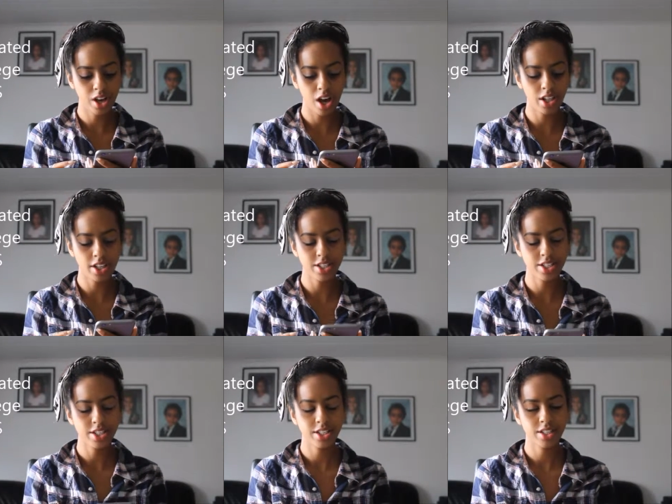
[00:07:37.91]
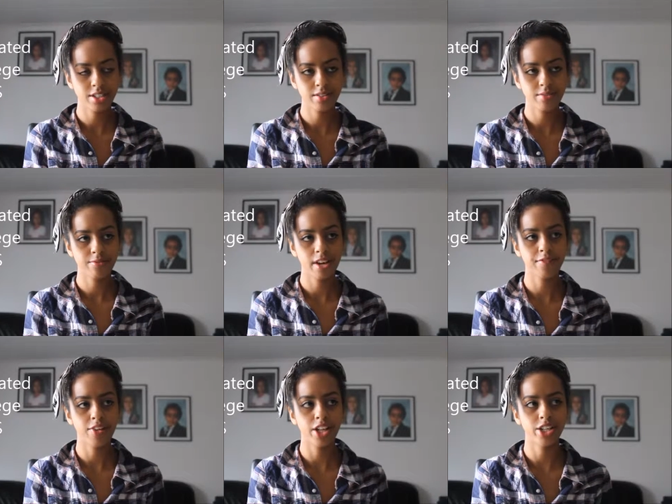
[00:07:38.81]
college,
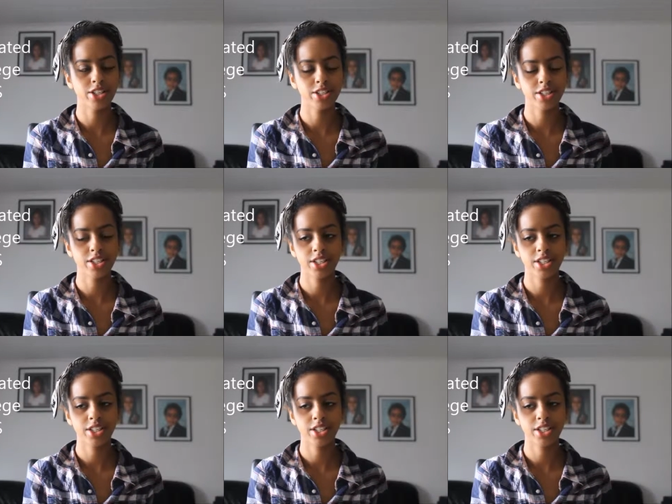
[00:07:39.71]
five dollars.